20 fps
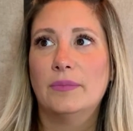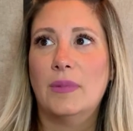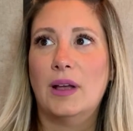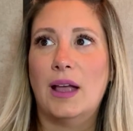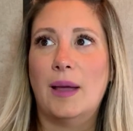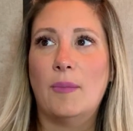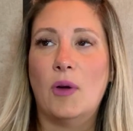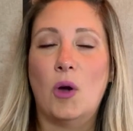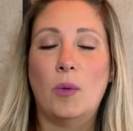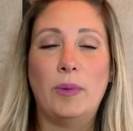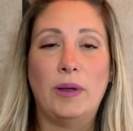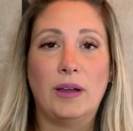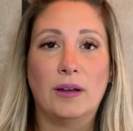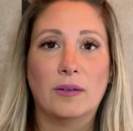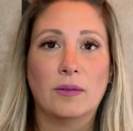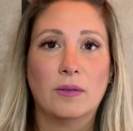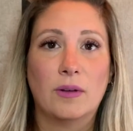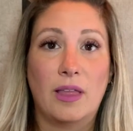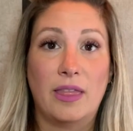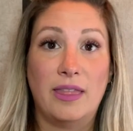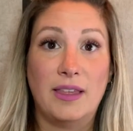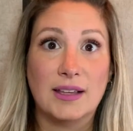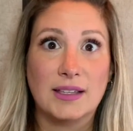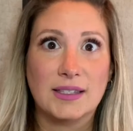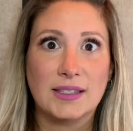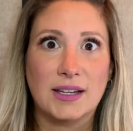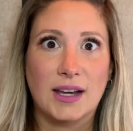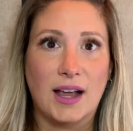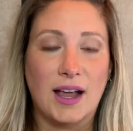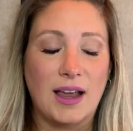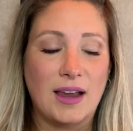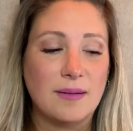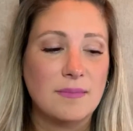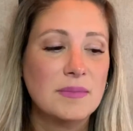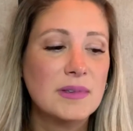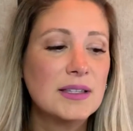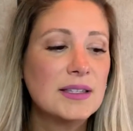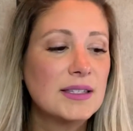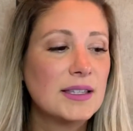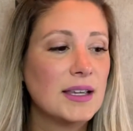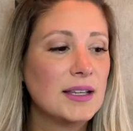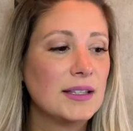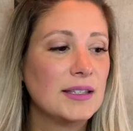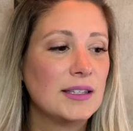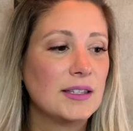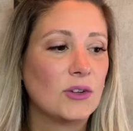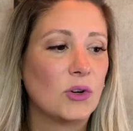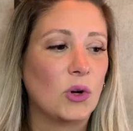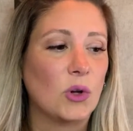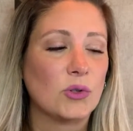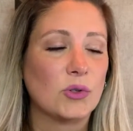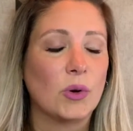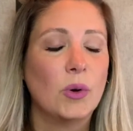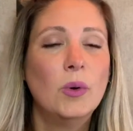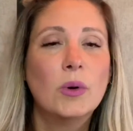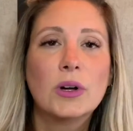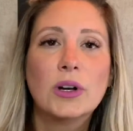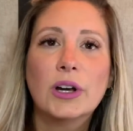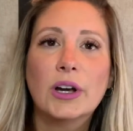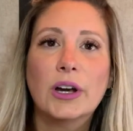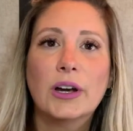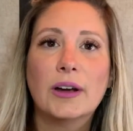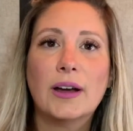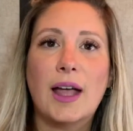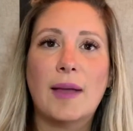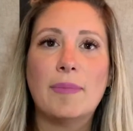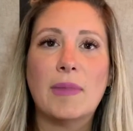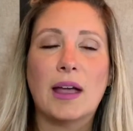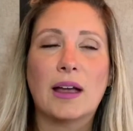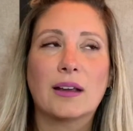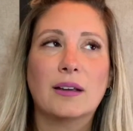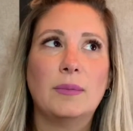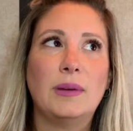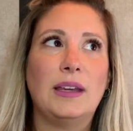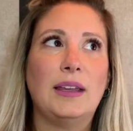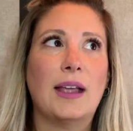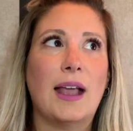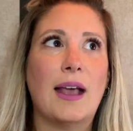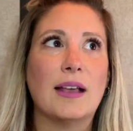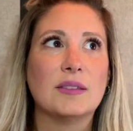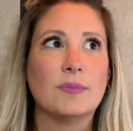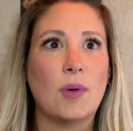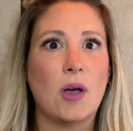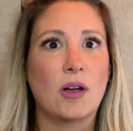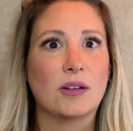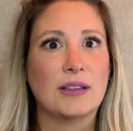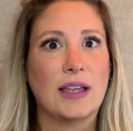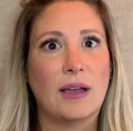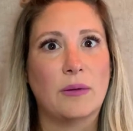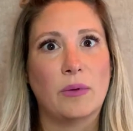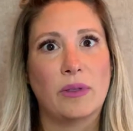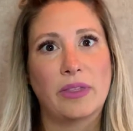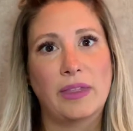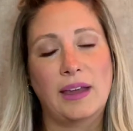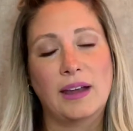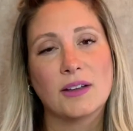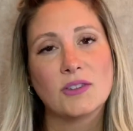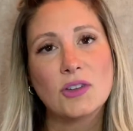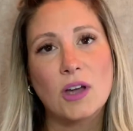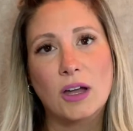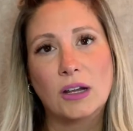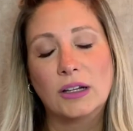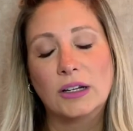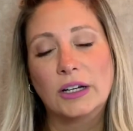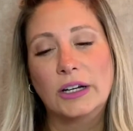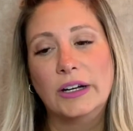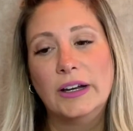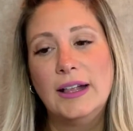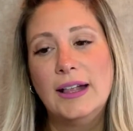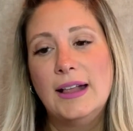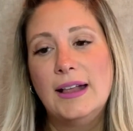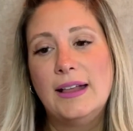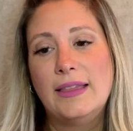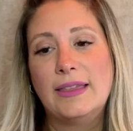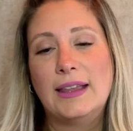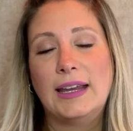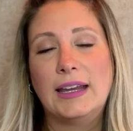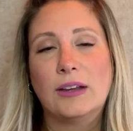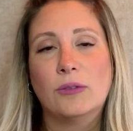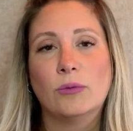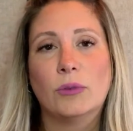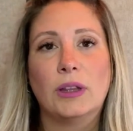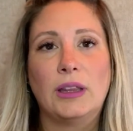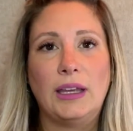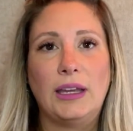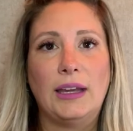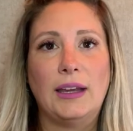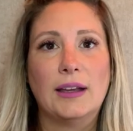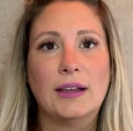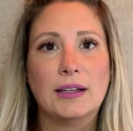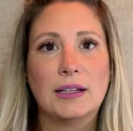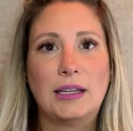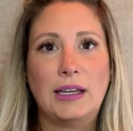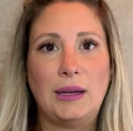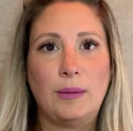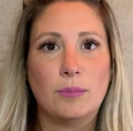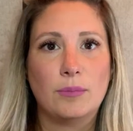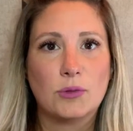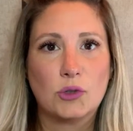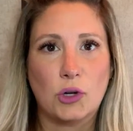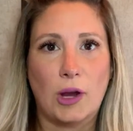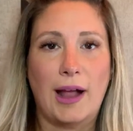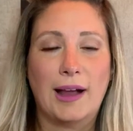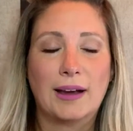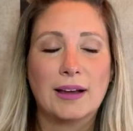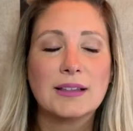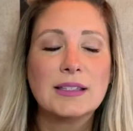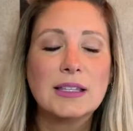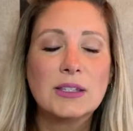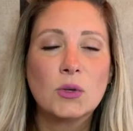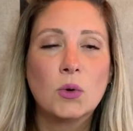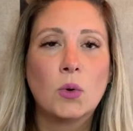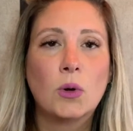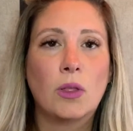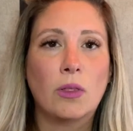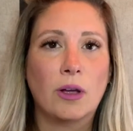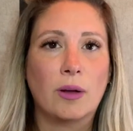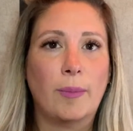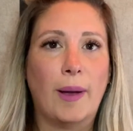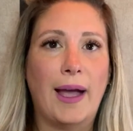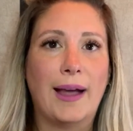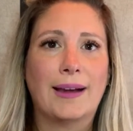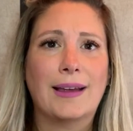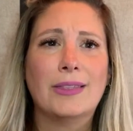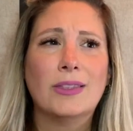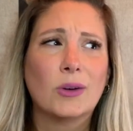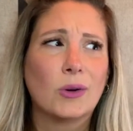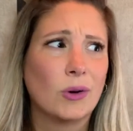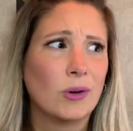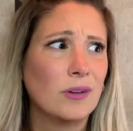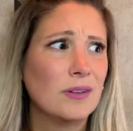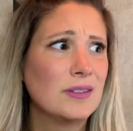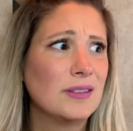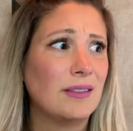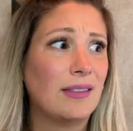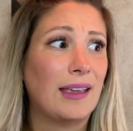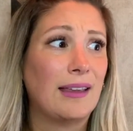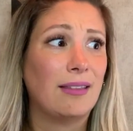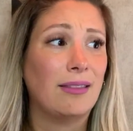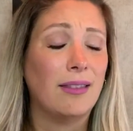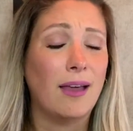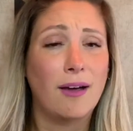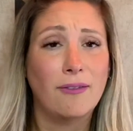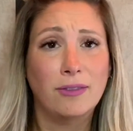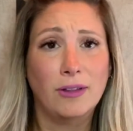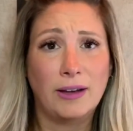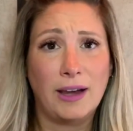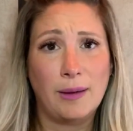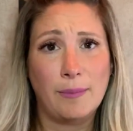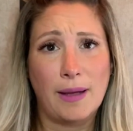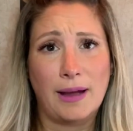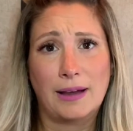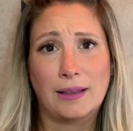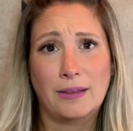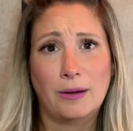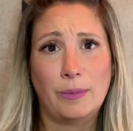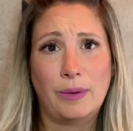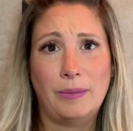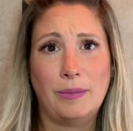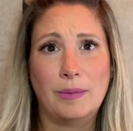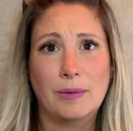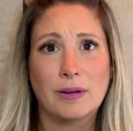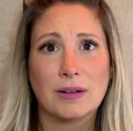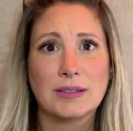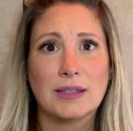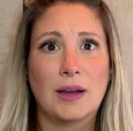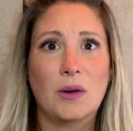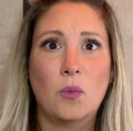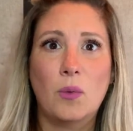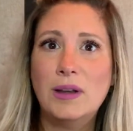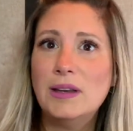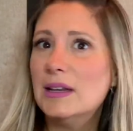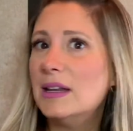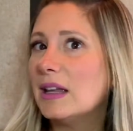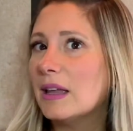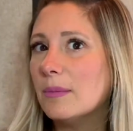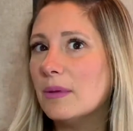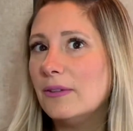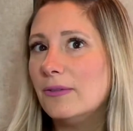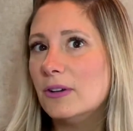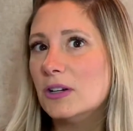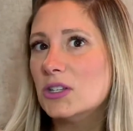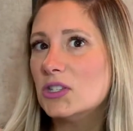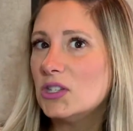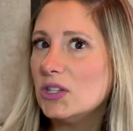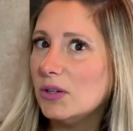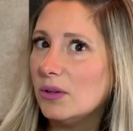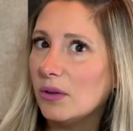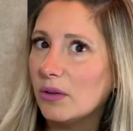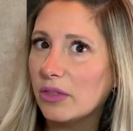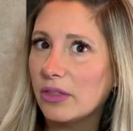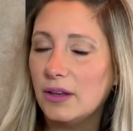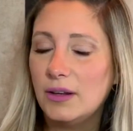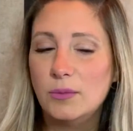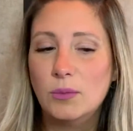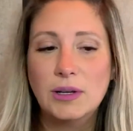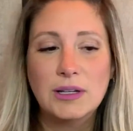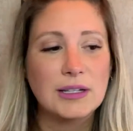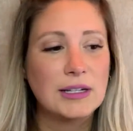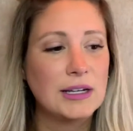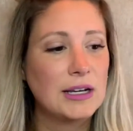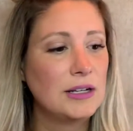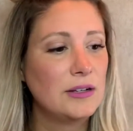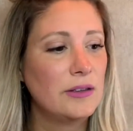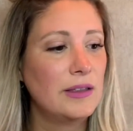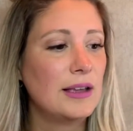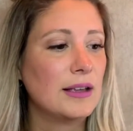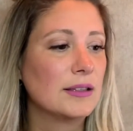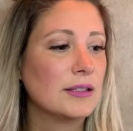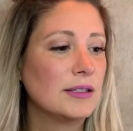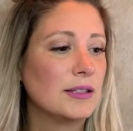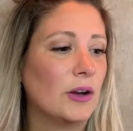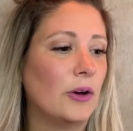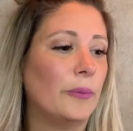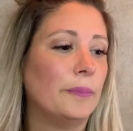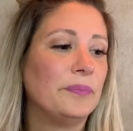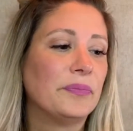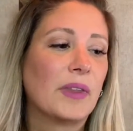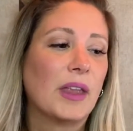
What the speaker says: I'm hoping this time, since the girls are older, I'm not going to be as bogged down with like a toddler, that I can really keep track, because it's cool to look back, and the girls like love looking back at their baby books. Like, when did I get my first tooth, and when did I do this? So